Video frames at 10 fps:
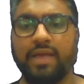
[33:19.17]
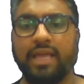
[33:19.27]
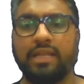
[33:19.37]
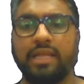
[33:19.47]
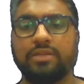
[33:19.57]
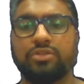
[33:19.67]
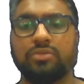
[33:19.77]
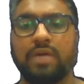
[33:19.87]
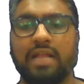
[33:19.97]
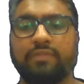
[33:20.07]

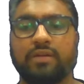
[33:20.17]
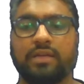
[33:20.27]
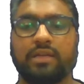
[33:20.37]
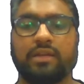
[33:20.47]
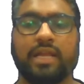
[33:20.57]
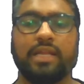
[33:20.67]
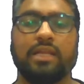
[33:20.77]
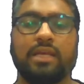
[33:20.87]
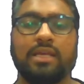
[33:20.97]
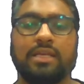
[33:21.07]
into alpha 1, right?
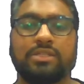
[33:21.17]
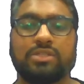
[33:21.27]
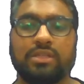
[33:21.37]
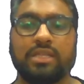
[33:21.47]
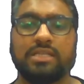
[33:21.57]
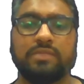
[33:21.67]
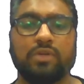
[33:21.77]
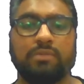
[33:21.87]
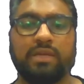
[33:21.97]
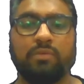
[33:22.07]
So this
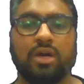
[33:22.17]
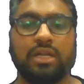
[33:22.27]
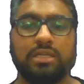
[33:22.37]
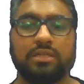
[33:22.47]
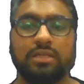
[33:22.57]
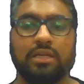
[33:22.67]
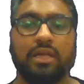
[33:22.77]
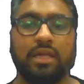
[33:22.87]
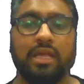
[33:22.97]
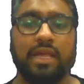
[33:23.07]
would be what?
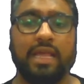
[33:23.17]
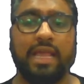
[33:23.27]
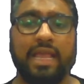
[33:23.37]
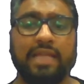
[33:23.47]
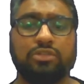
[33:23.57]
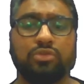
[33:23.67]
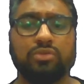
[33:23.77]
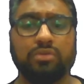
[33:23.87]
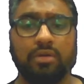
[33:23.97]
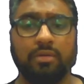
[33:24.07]

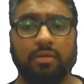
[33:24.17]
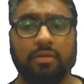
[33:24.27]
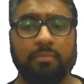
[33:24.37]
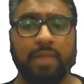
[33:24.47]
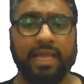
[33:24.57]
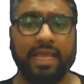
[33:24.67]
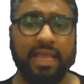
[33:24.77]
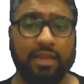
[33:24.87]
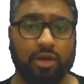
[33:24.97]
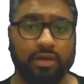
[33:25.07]
A2 by
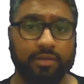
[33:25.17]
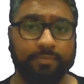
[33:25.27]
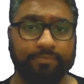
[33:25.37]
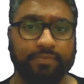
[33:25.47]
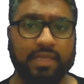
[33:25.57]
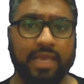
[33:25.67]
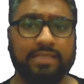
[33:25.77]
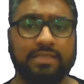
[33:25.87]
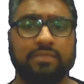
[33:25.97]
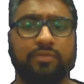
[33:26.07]
a naught.
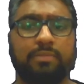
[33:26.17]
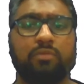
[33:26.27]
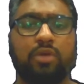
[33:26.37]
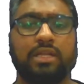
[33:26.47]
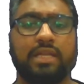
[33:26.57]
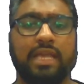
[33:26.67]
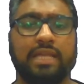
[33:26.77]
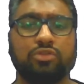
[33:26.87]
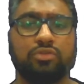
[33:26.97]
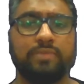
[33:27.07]
Yes, this would be what?
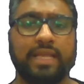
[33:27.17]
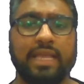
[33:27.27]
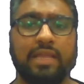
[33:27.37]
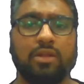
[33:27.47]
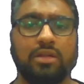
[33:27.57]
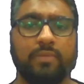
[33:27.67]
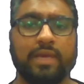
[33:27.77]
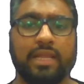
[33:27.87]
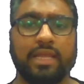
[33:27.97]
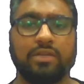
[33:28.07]
A2 by a naught,
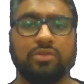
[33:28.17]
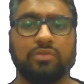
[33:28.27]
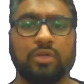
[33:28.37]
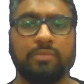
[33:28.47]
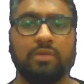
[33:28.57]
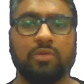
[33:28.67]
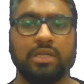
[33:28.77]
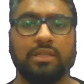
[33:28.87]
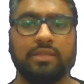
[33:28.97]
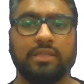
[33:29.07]
where A2 would be
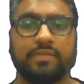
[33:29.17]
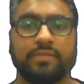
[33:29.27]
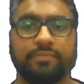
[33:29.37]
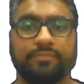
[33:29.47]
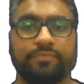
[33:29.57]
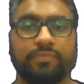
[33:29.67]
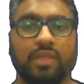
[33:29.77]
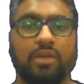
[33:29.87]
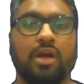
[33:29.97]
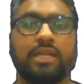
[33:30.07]
what? This.
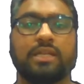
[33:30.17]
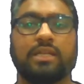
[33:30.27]
Got it?